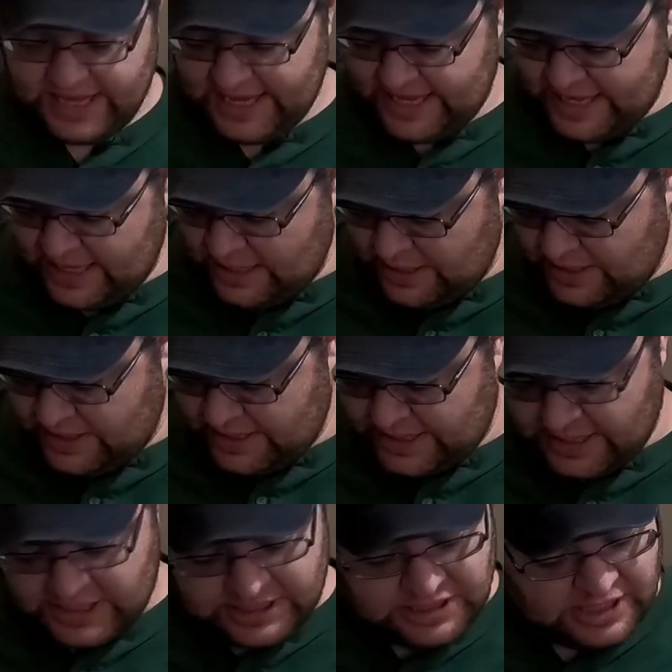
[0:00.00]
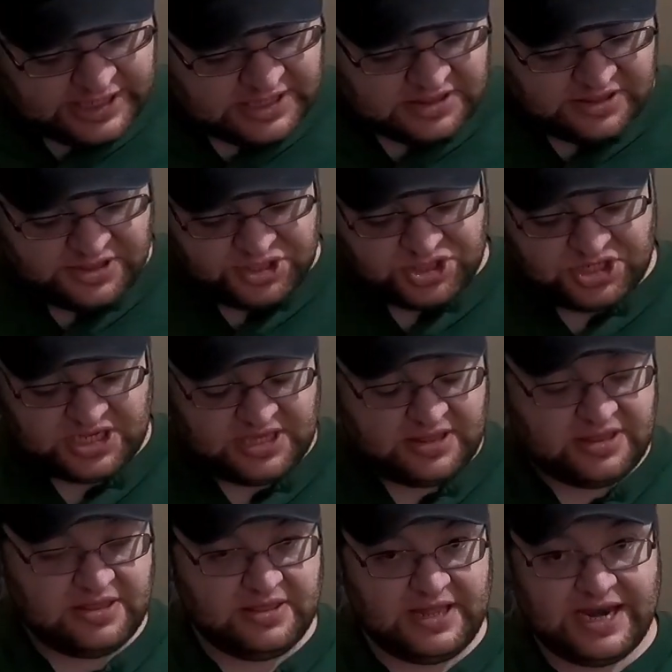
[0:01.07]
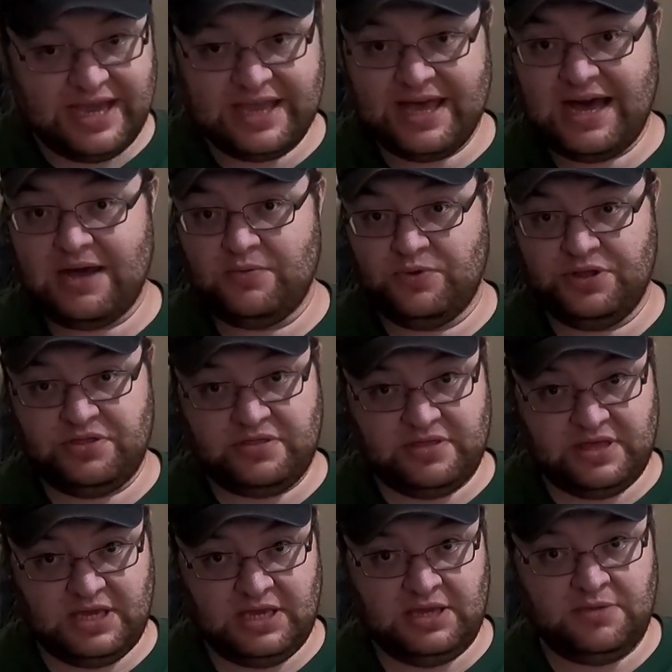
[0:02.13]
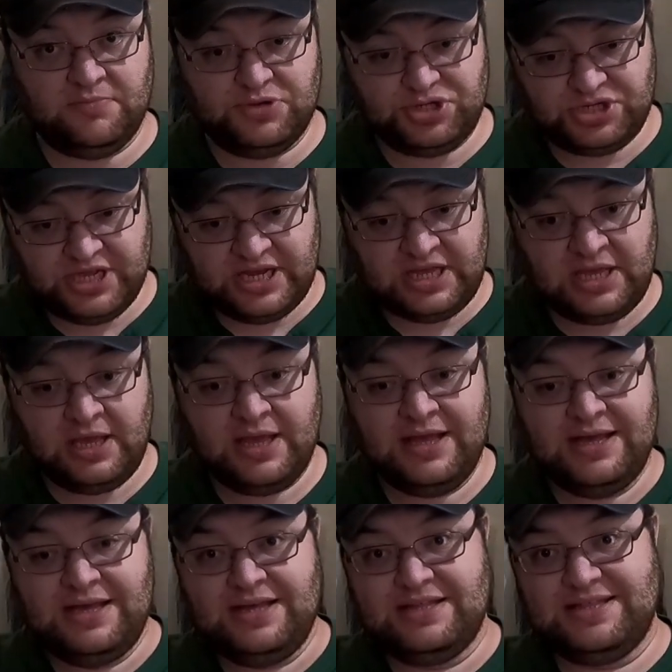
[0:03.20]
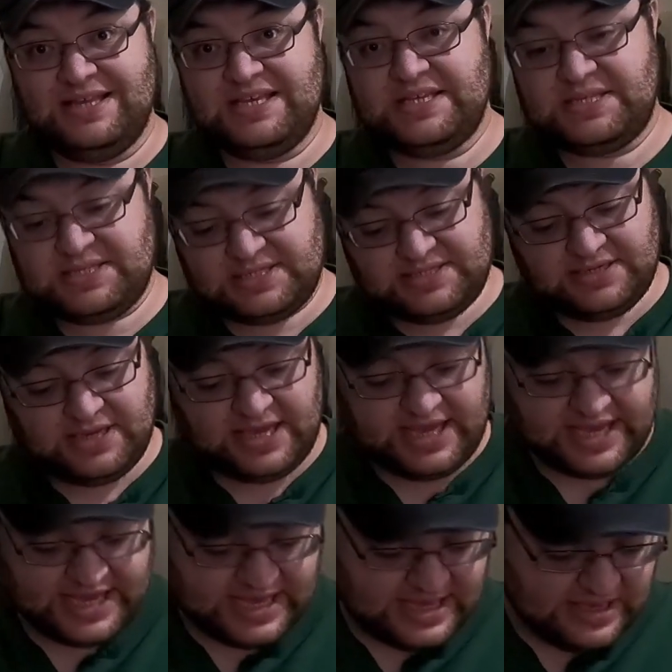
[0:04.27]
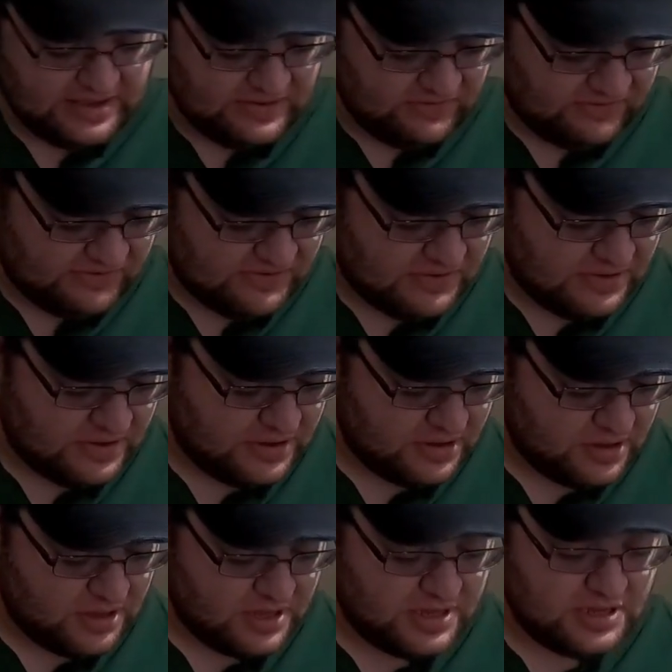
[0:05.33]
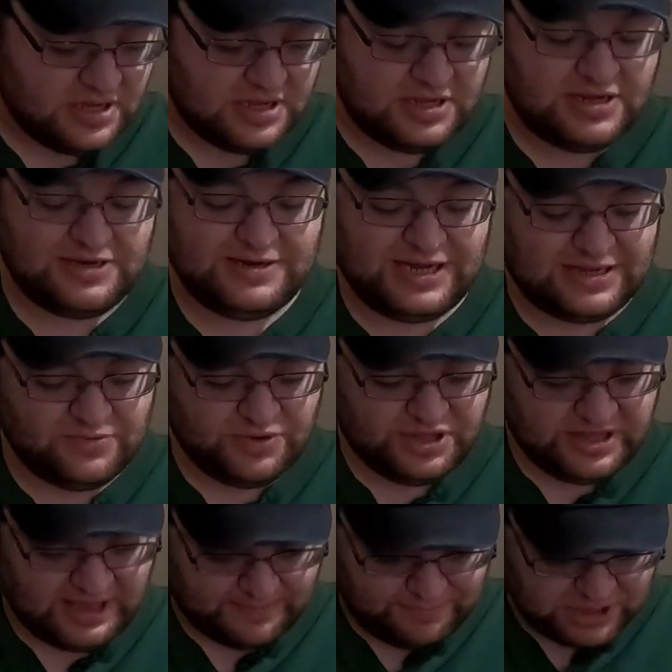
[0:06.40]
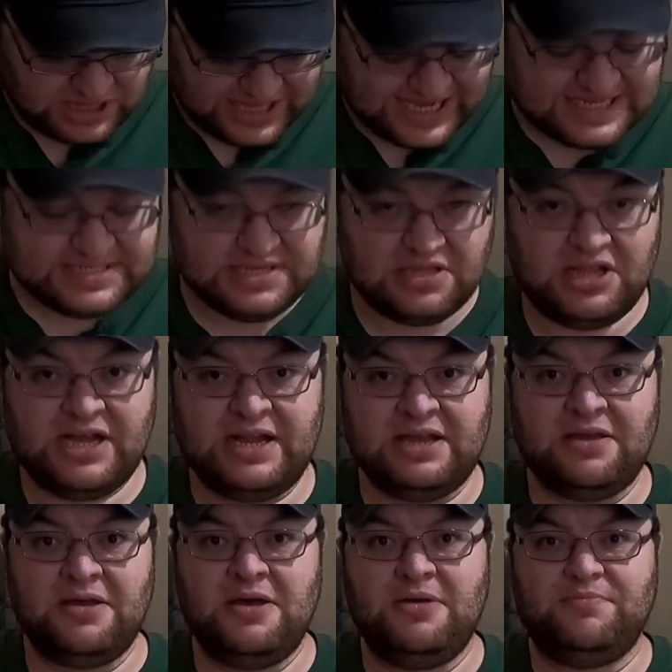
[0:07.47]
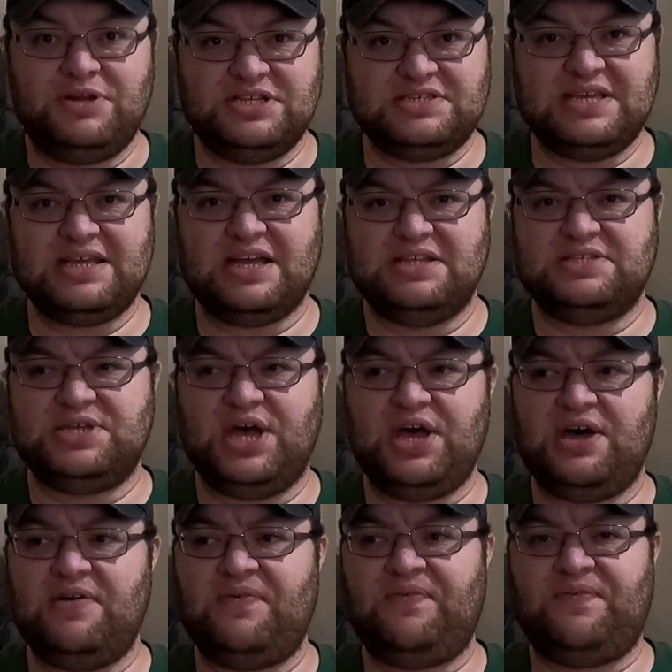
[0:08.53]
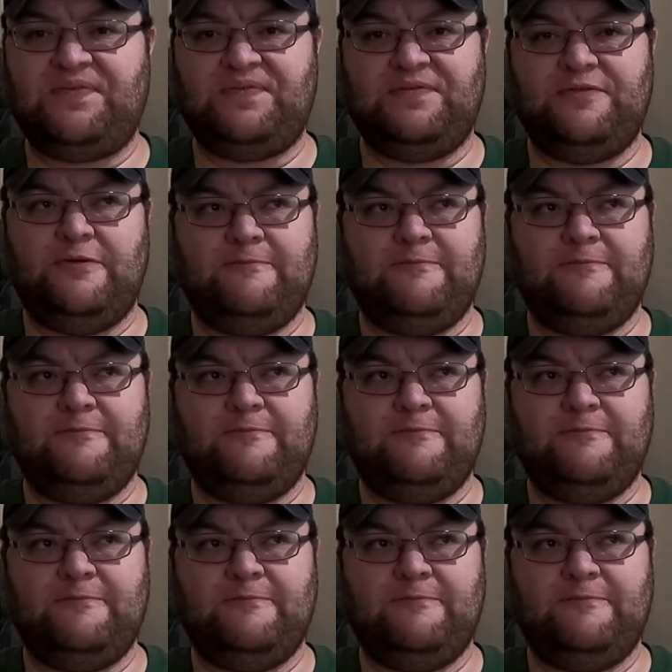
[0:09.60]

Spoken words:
And unlike the sheath that I got with the machete, this has not really a plastic lining, but it's like a tough